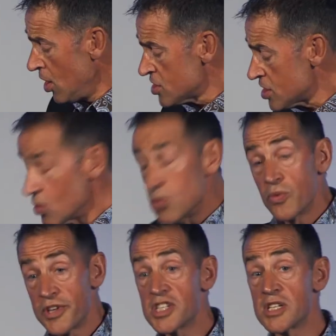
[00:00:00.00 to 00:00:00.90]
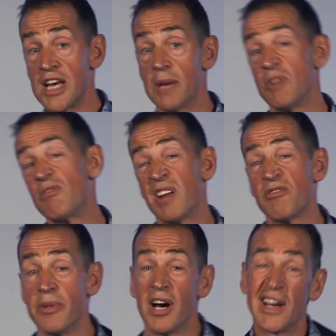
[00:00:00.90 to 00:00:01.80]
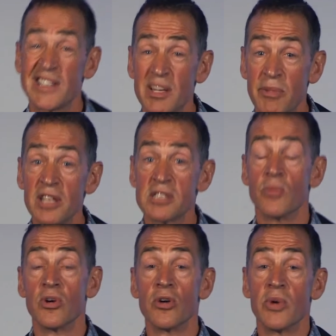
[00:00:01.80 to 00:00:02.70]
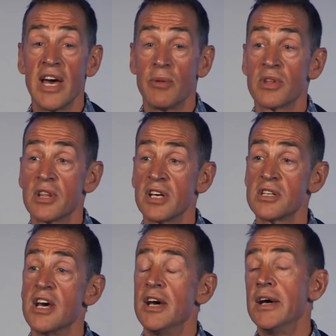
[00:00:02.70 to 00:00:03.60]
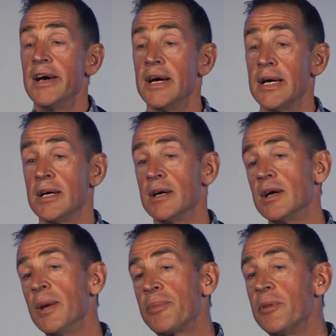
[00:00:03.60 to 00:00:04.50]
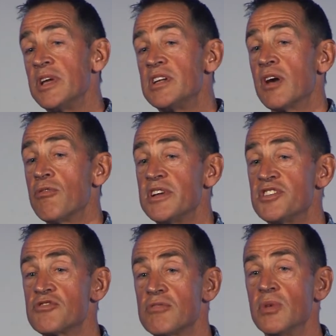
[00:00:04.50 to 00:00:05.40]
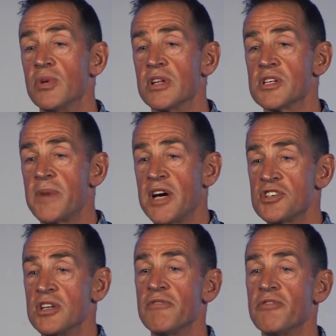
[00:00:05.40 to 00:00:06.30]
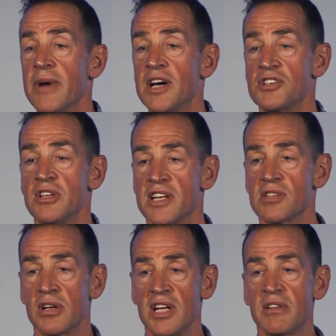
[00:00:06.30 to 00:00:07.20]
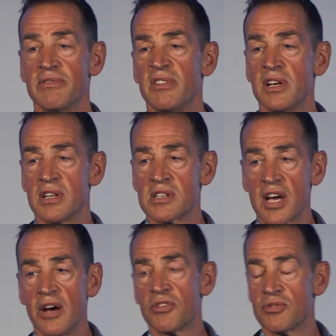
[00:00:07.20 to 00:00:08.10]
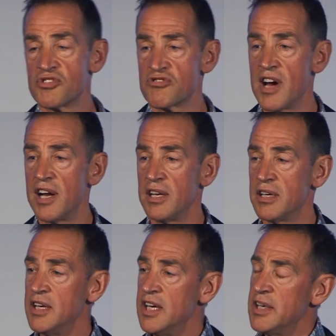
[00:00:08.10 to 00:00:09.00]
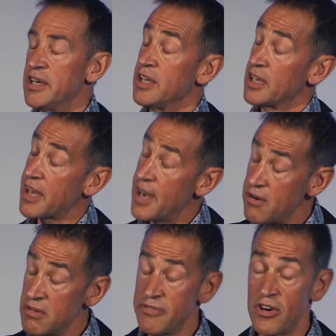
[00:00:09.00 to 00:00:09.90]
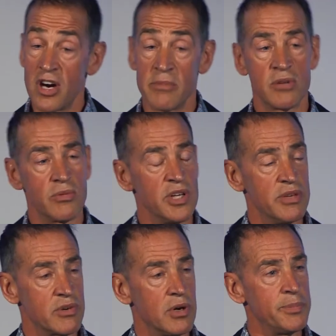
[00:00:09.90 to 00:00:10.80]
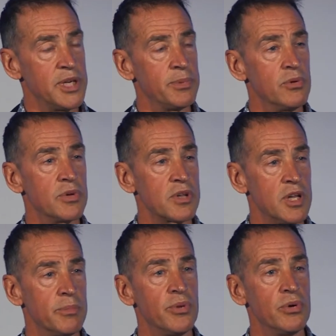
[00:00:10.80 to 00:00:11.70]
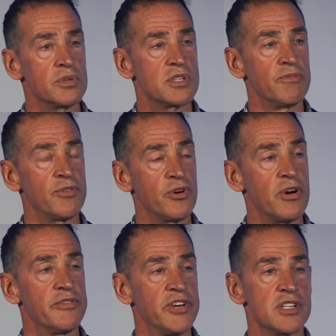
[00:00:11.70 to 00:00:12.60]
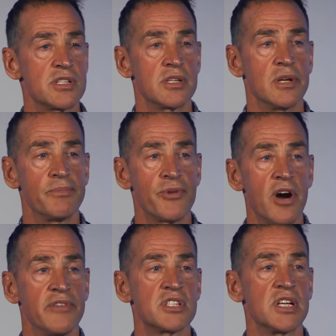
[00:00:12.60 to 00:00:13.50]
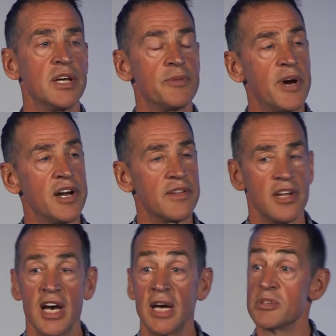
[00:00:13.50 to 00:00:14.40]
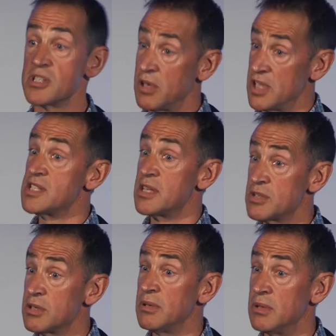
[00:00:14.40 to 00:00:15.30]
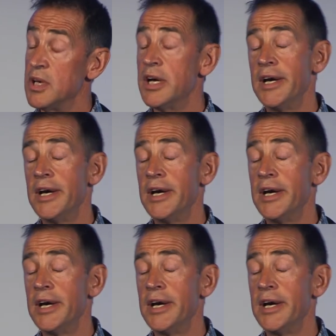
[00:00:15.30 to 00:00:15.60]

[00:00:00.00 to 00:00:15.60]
So this has now been run for about 18 months, and where are we at with things? Implementing a registry where there's patient information that's identified, that's going to Australia, in a current environment where you've got people with clipboards and fluoro vests and privacy as part of their name is not easy to do,